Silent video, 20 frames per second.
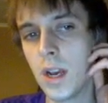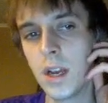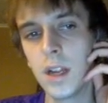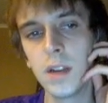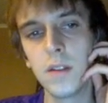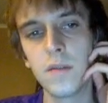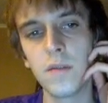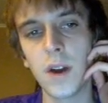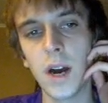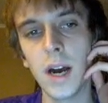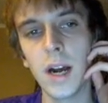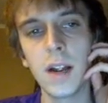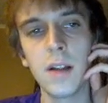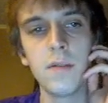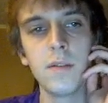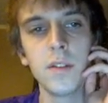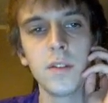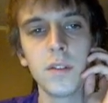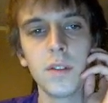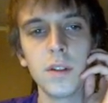Five
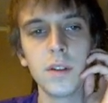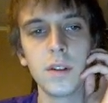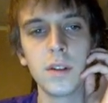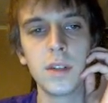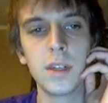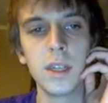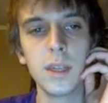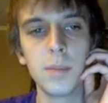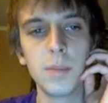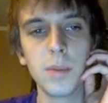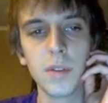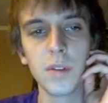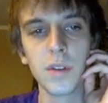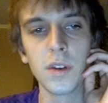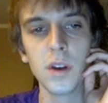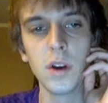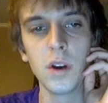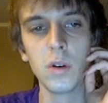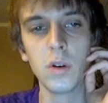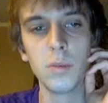is the deepest
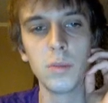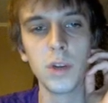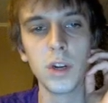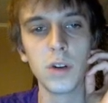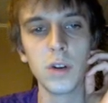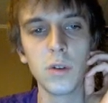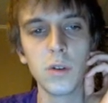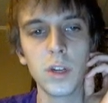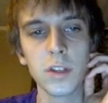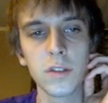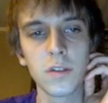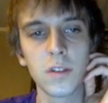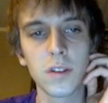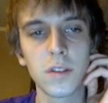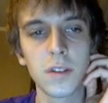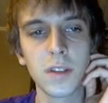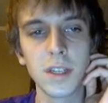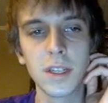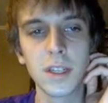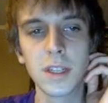node, but it only has
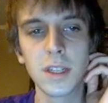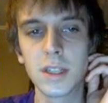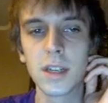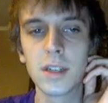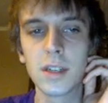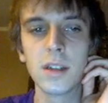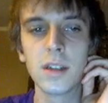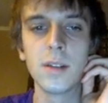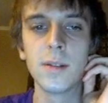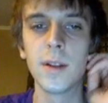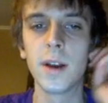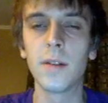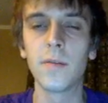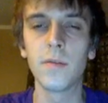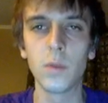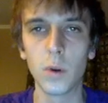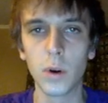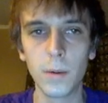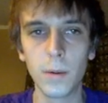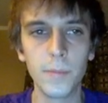six as a descendant and not
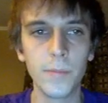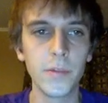four.